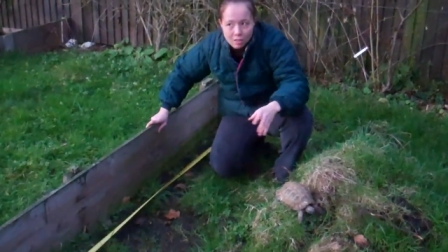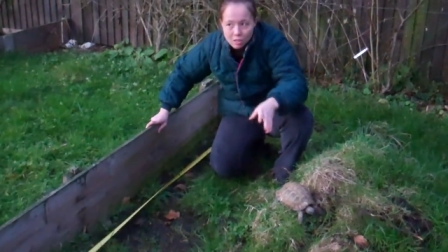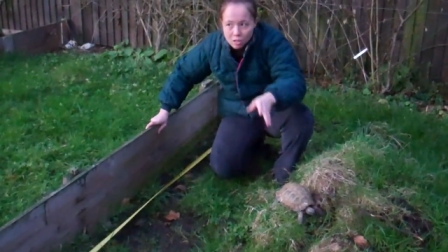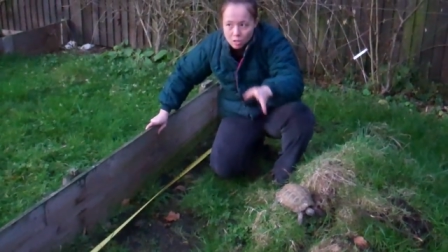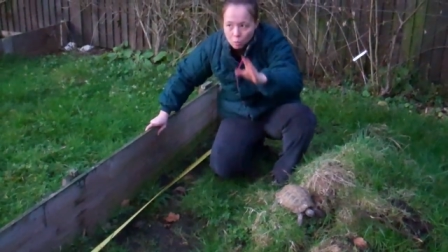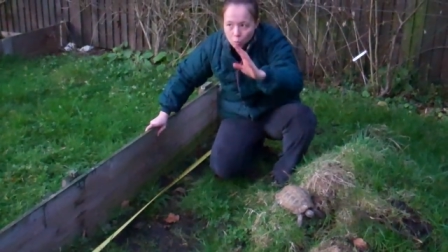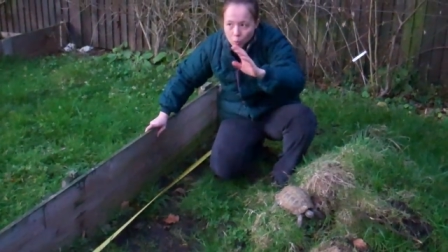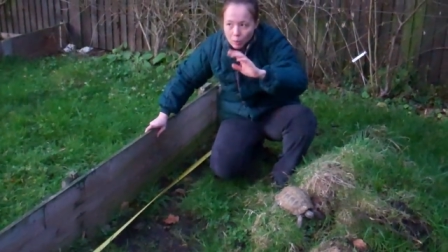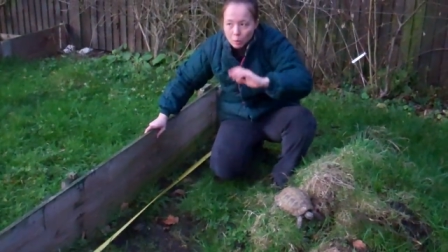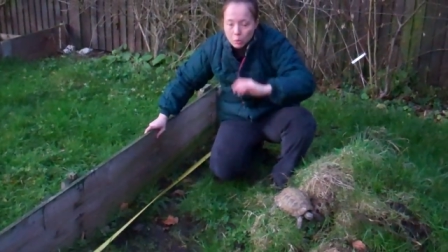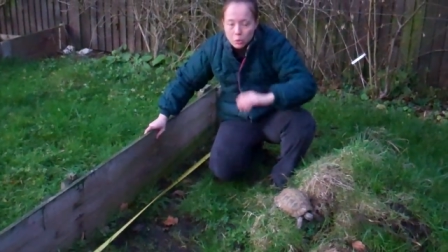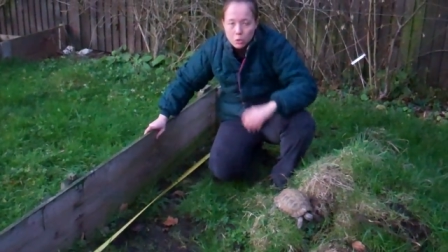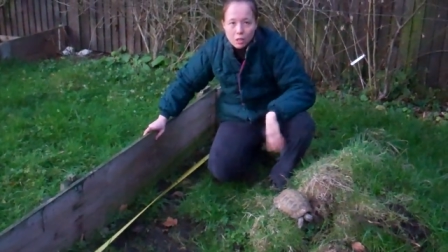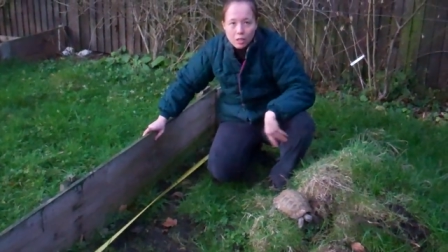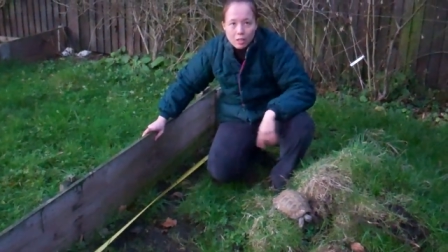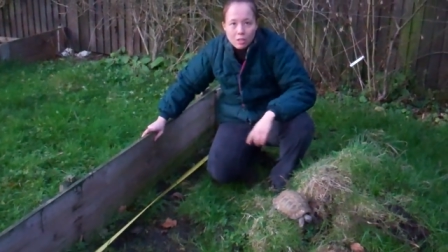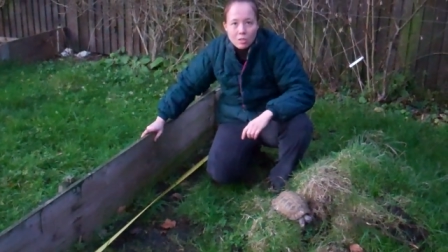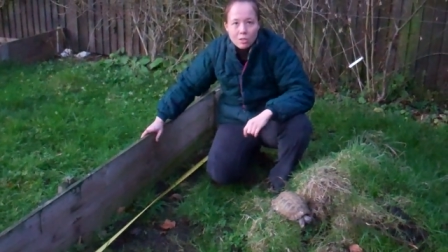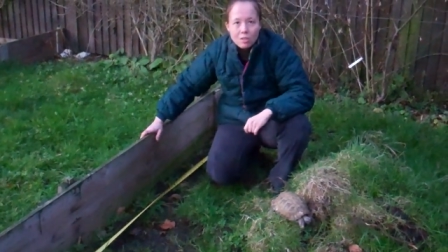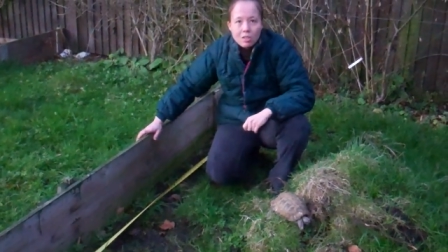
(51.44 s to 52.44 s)
into the
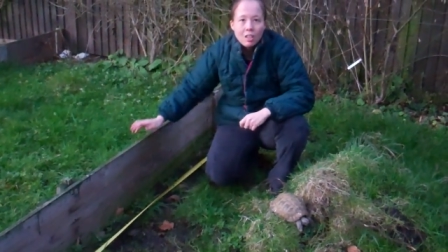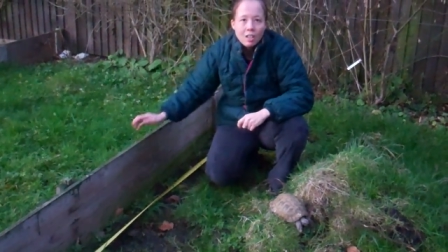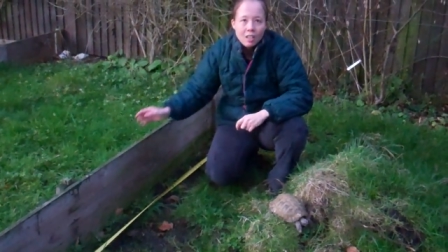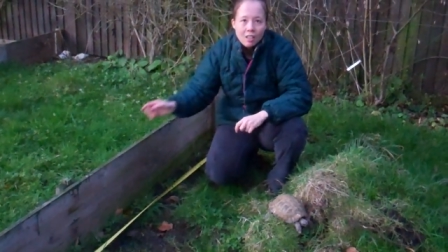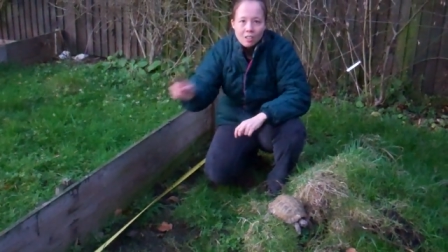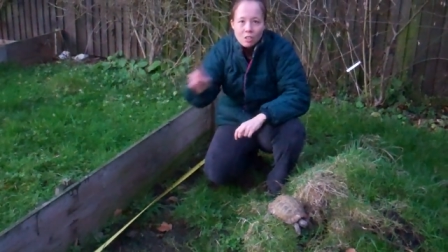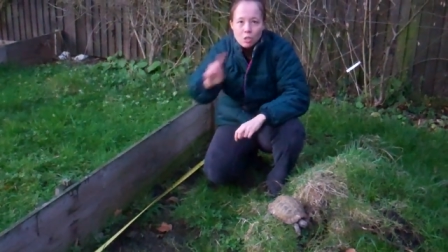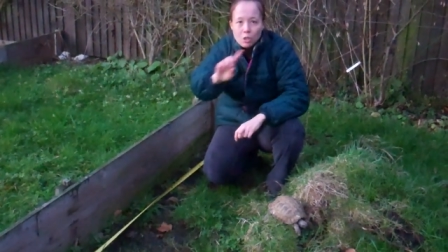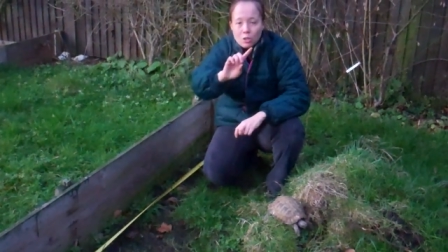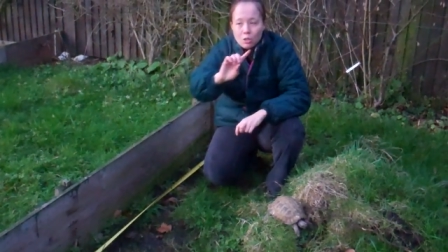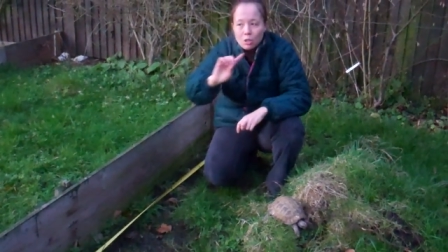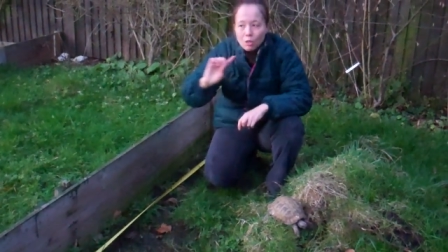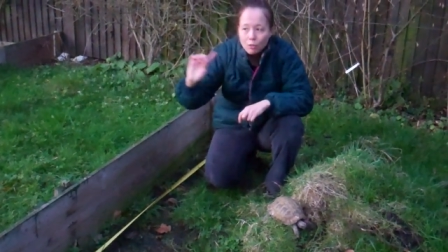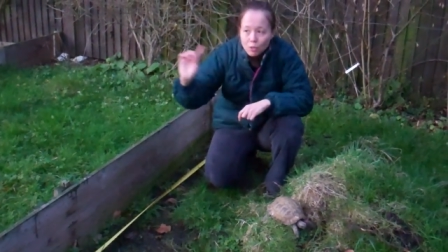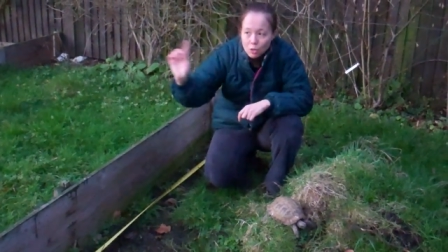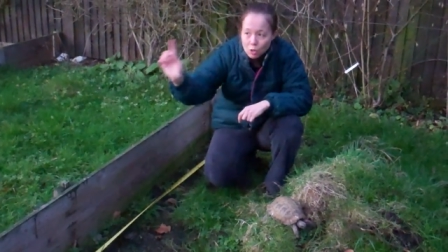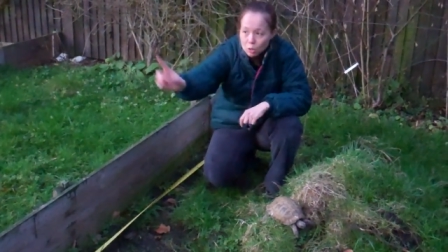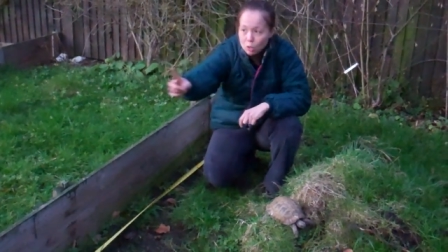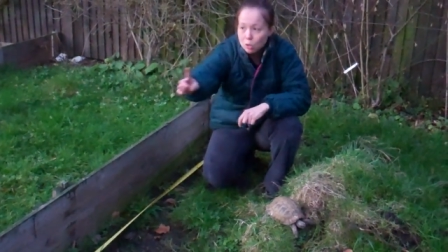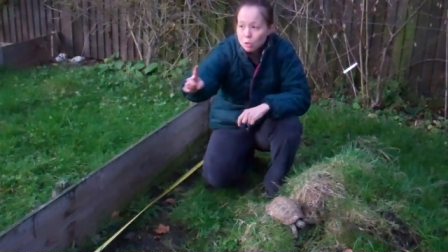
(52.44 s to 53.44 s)
wilderness, Justin, if
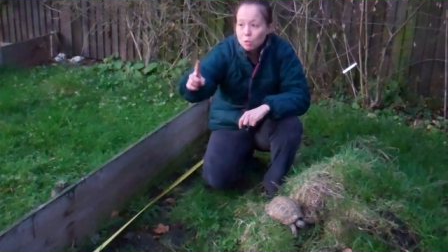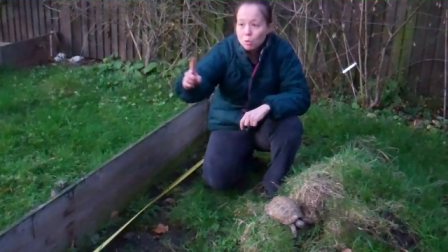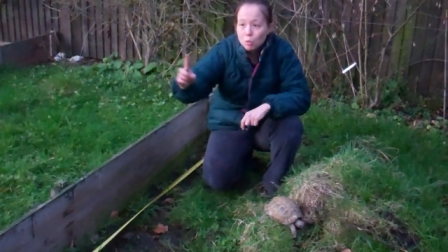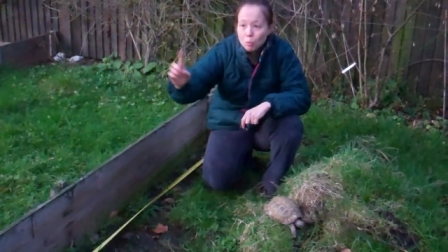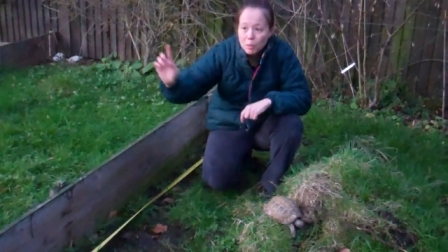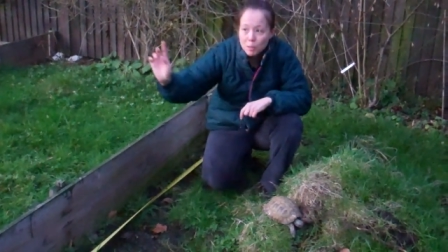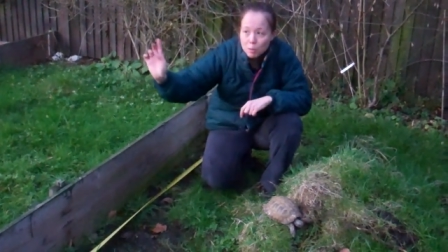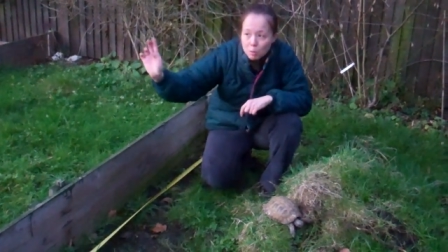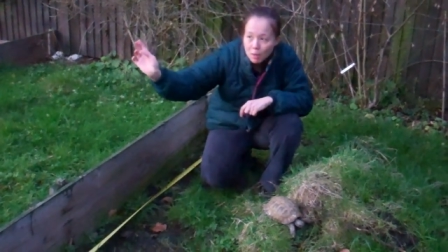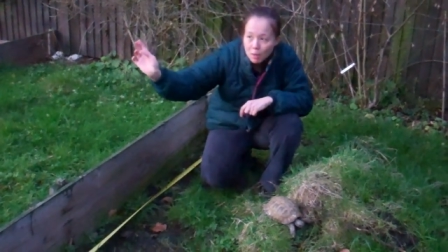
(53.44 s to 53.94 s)
you just whiz